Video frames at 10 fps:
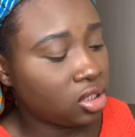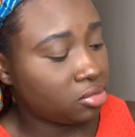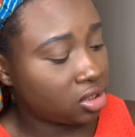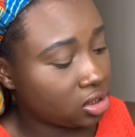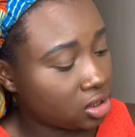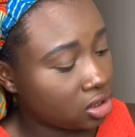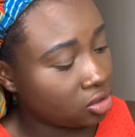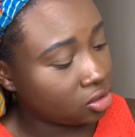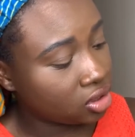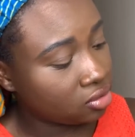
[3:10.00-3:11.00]
Let me see, can
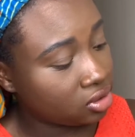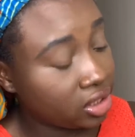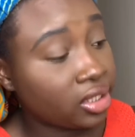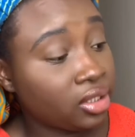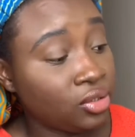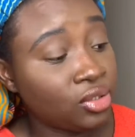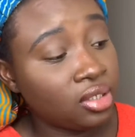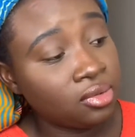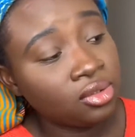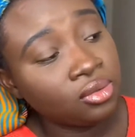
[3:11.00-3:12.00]
I use that one? Yeah, I can use
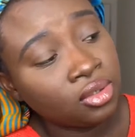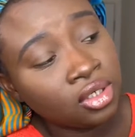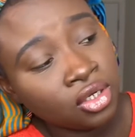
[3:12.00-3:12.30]
that one too.